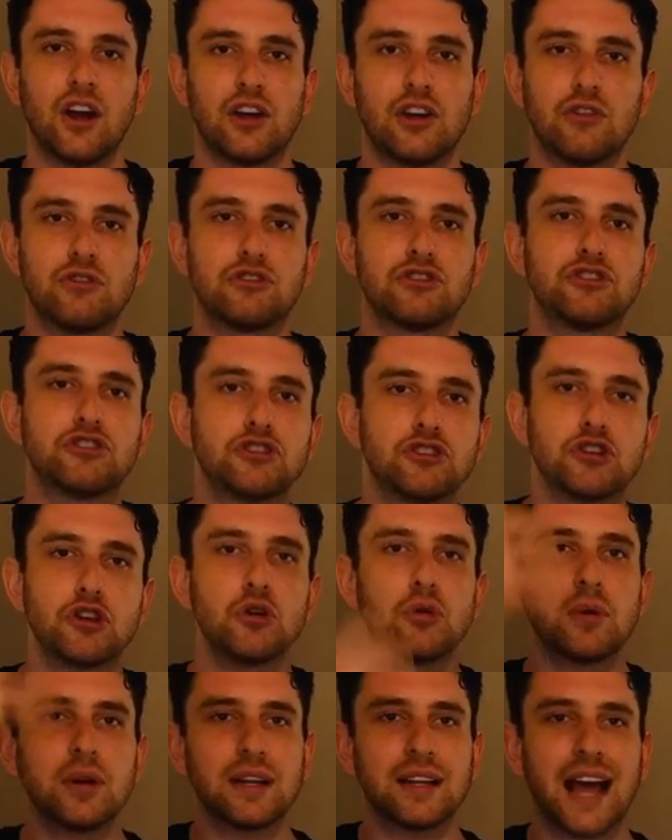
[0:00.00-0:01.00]
you
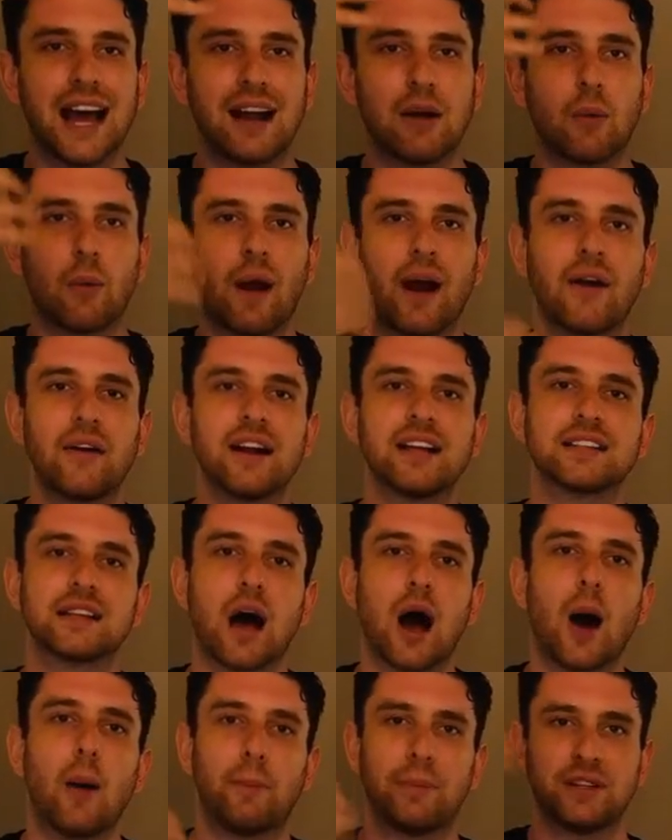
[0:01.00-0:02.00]
shoot that awareness
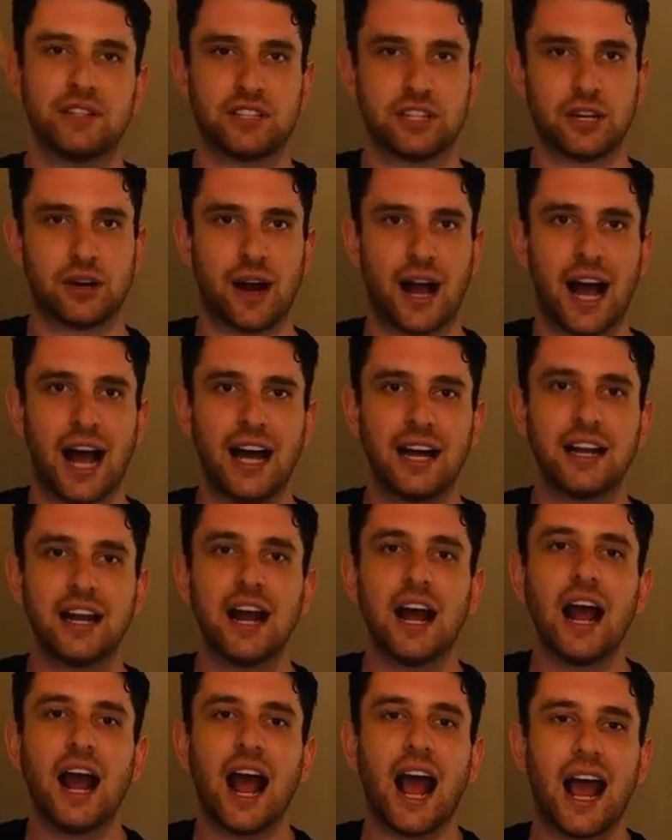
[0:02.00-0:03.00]
up into your head
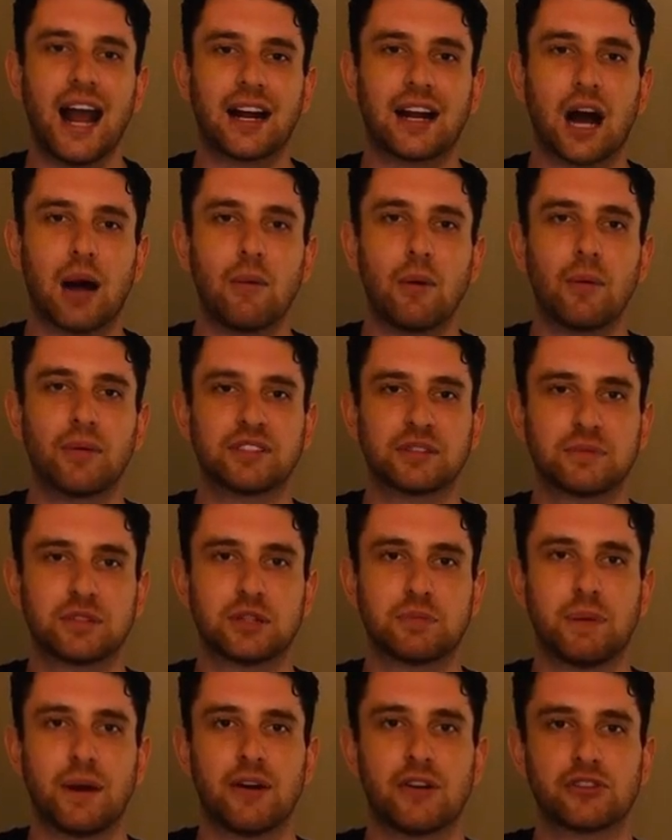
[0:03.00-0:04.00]
and come up with some
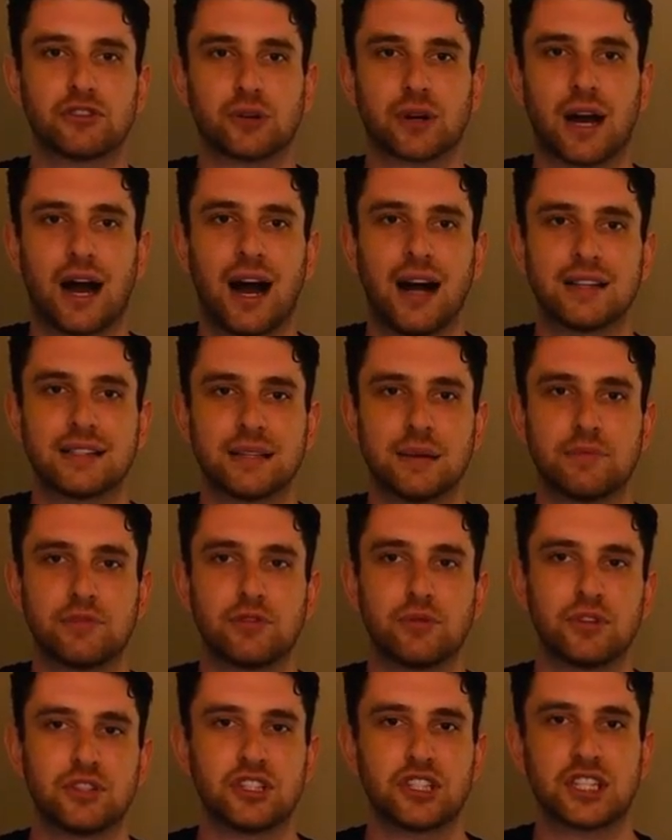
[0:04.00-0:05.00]
spiritual concept
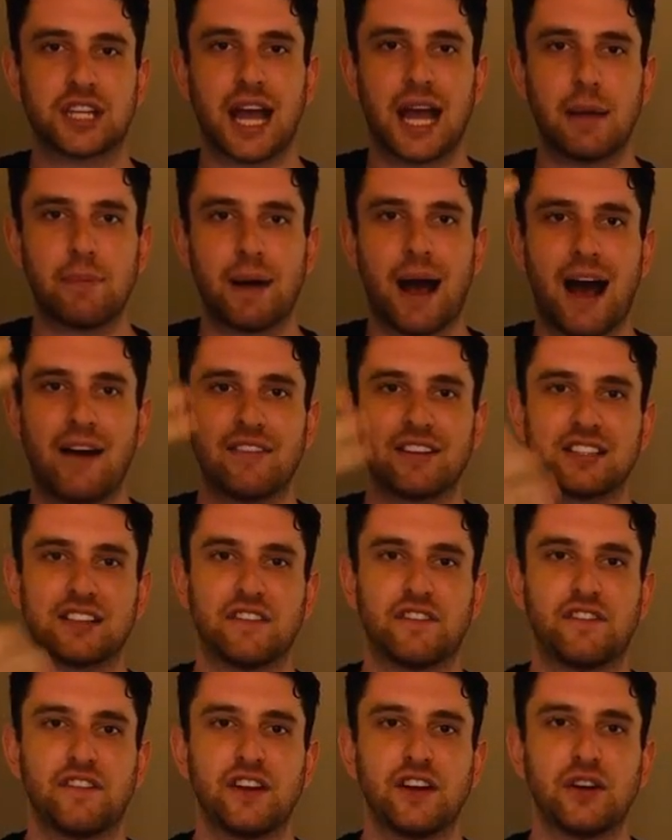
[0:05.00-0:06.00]
to escape having to
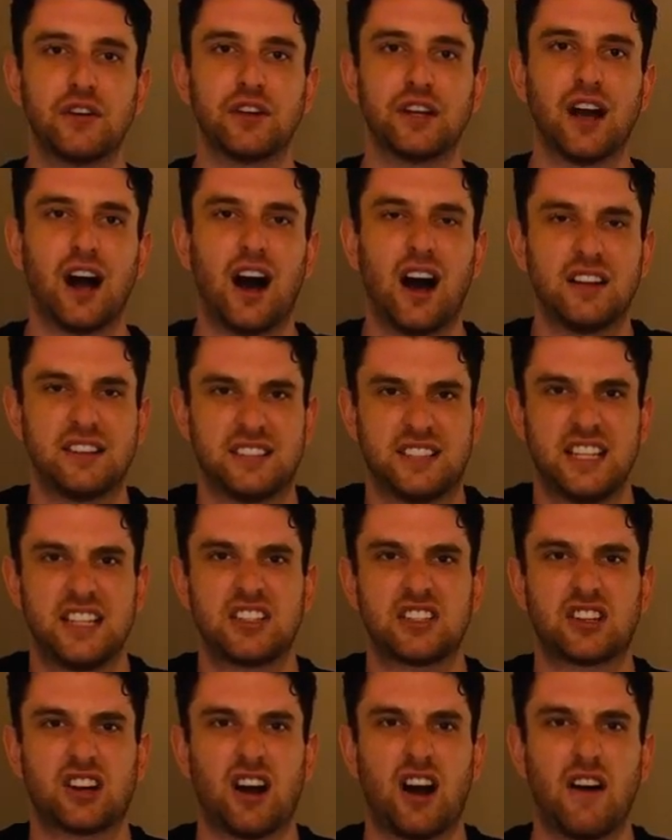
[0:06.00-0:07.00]
feel the
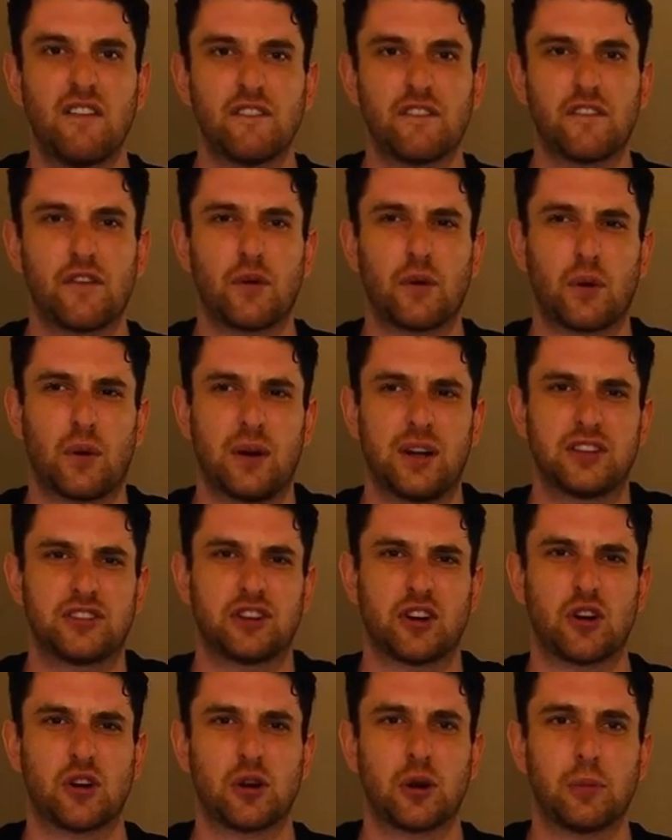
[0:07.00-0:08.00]
discomfort or
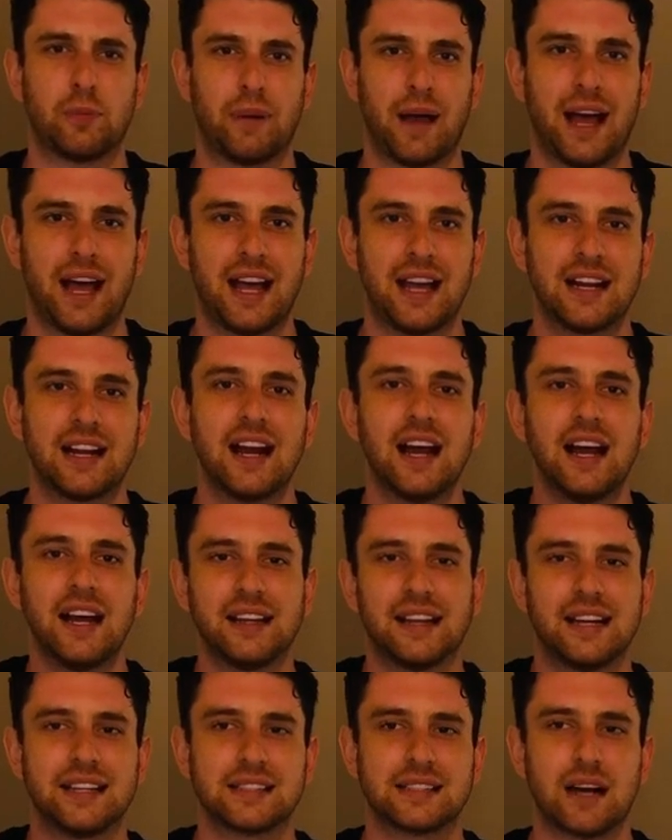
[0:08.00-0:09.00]
internal pain
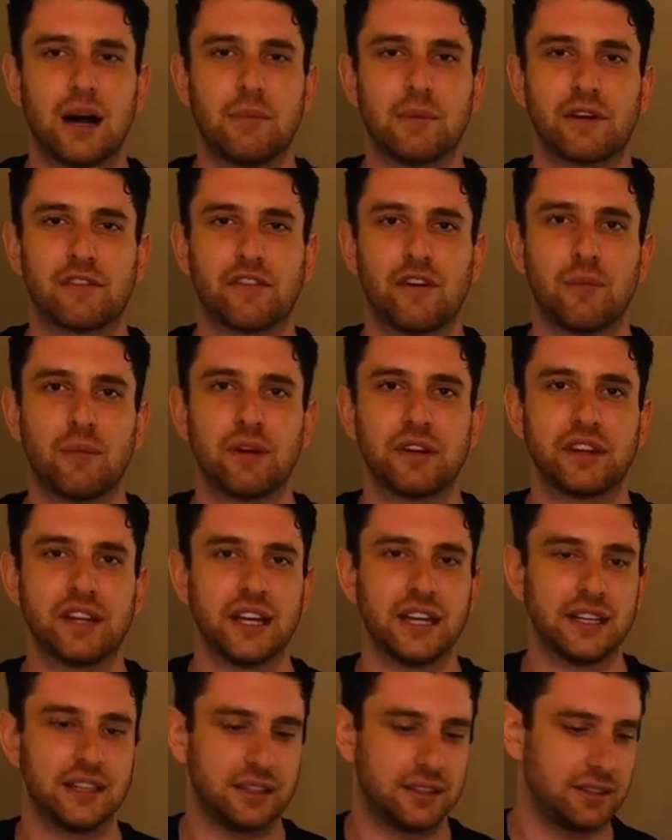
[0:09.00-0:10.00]
that is coming from within.